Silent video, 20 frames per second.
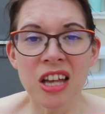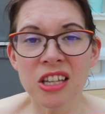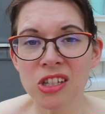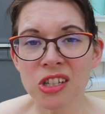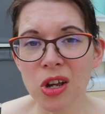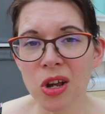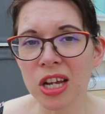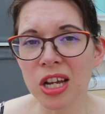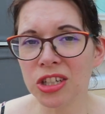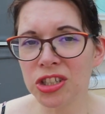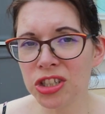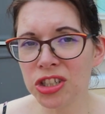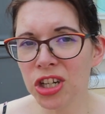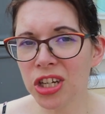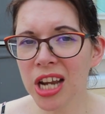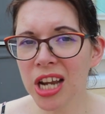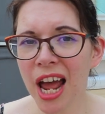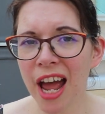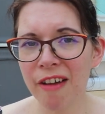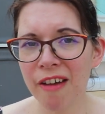So it
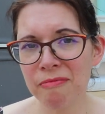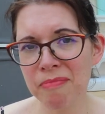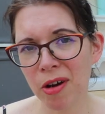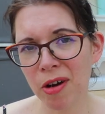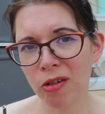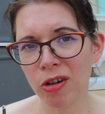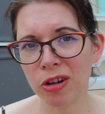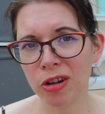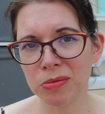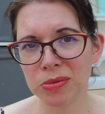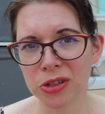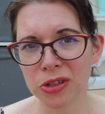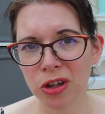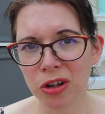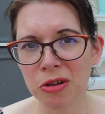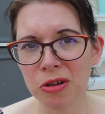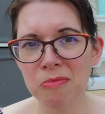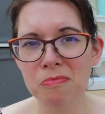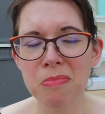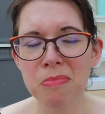should have belt loops
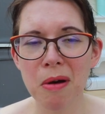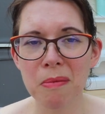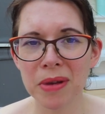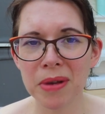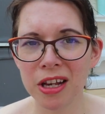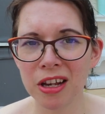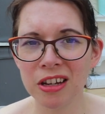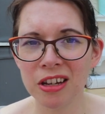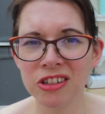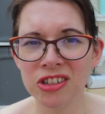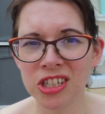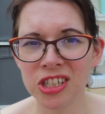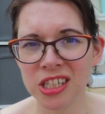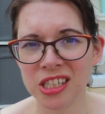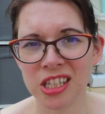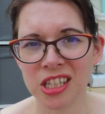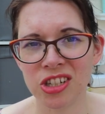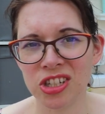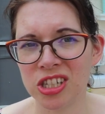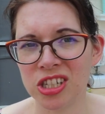on, but because she
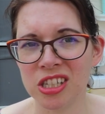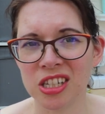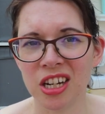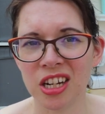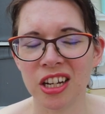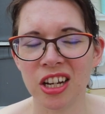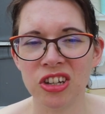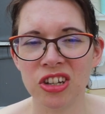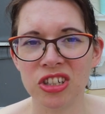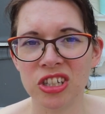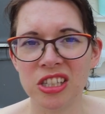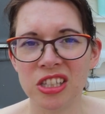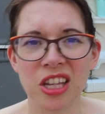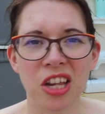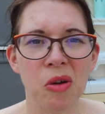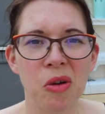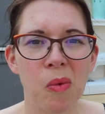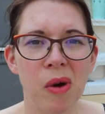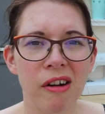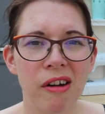said she doesn't like it, she isn't
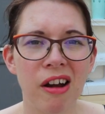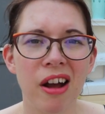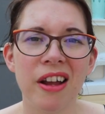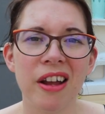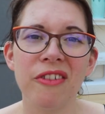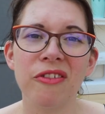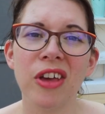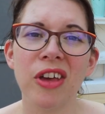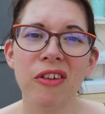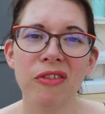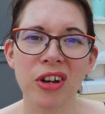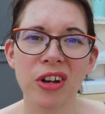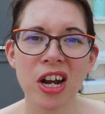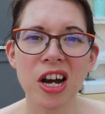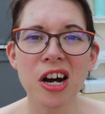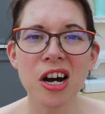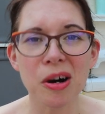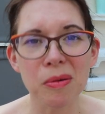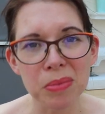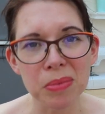gonna wear it, I have given
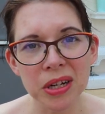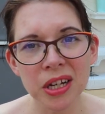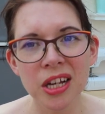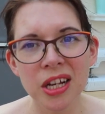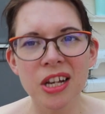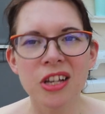up.